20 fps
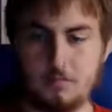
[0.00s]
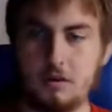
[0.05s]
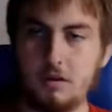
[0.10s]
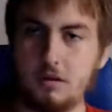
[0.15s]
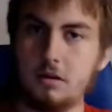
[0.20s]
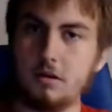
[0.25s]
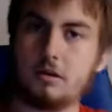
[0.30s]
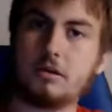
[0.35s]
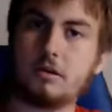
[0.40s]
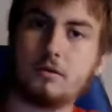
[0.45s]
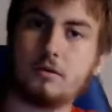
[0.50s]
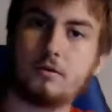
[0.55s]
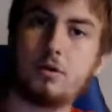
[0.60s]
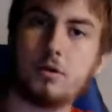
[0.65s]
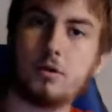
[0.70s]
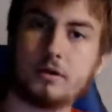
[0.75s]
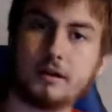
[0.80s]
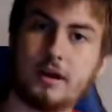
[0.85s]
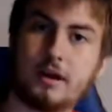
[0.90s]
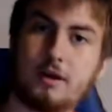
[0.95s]
Because, of
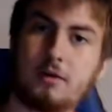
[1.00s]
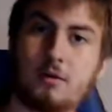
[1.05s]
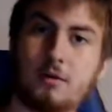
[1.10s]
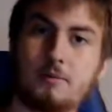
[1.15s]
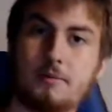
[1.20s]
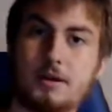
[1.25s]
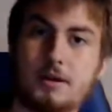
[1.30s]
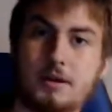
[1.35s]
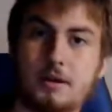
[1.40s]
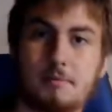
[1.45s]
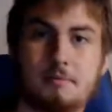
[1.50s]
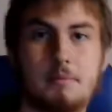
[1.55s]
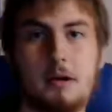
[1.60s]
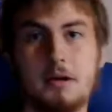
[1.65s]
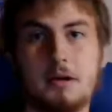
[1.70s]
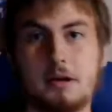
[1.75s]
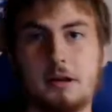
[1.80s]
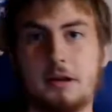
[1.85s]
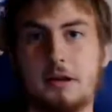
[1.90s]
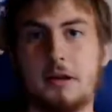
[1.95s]
course, that $1 million
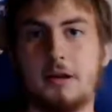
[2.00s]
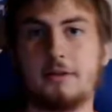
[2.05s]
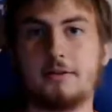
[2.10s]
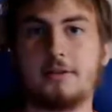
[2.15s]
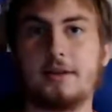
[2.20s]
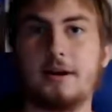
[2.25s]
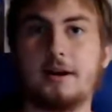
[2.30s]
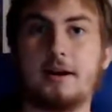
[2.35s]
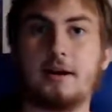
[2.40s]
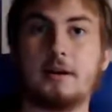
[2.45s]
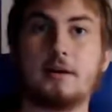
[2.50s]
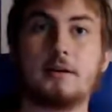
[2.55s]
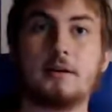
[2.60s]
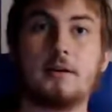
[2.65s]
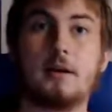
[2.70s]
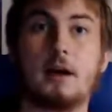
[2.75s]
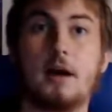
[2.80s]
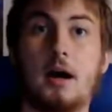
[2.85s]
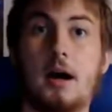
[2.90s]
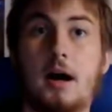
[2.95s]
is out there.
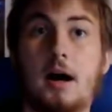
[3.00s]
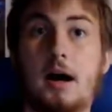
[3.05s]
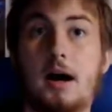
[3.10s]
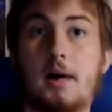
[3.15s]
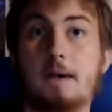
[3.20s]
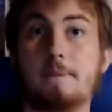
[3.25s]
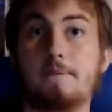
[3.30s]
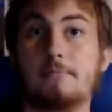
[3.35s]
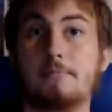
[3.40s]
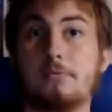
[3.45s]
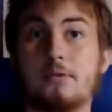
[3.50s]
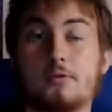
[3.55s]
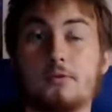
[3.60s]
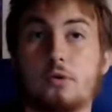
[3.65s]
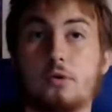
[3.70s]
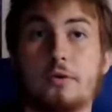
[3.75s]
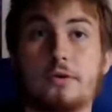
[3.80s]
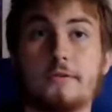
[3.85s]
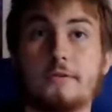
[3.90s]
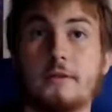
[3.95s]
Of
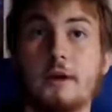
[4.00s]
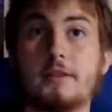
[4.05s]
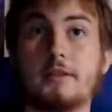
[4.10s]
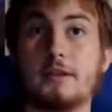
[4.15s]
course, you've got the